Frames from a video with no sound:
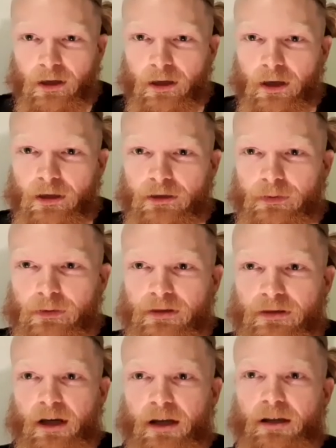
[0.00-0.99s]
I just want to
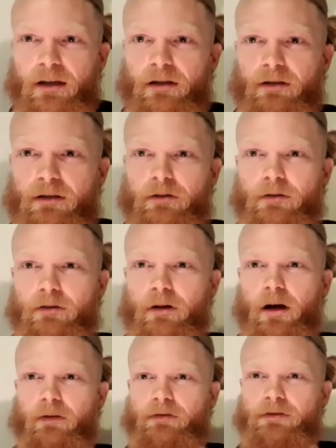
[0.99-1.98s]
say that your
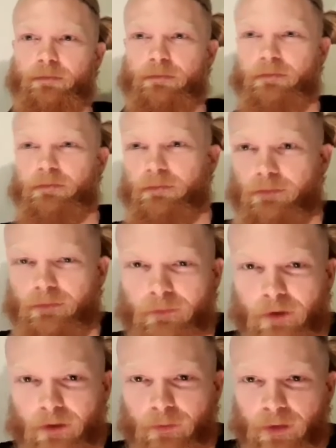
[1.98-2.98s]
live is
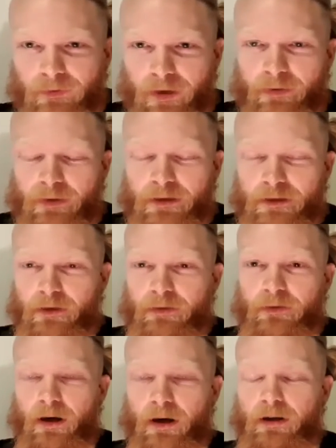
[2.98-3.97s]
one of my favourites so
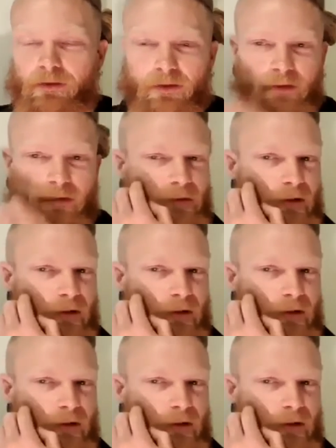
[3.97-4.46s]
far. And